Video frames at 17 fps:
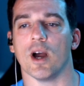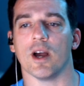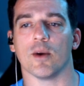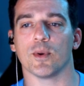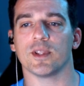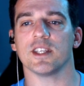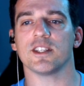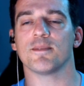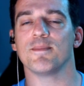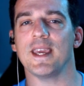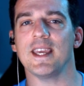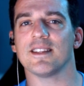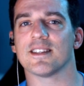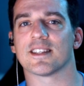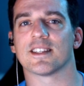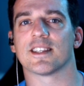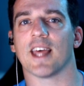What this
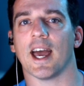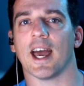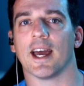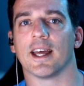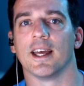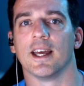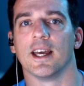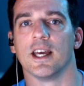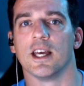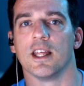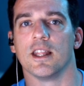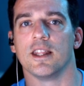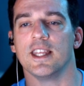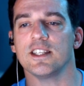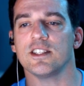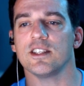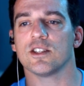means is that
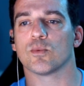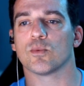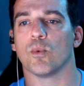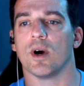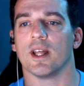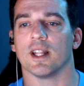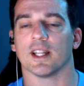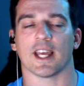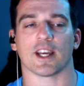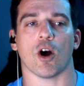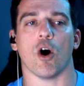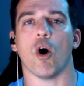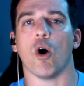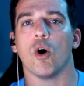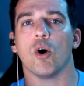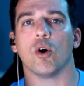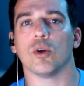this is what like
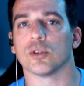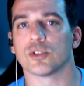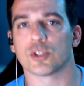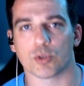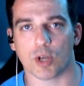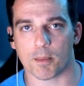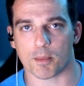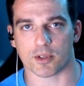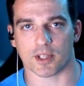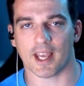all streamers,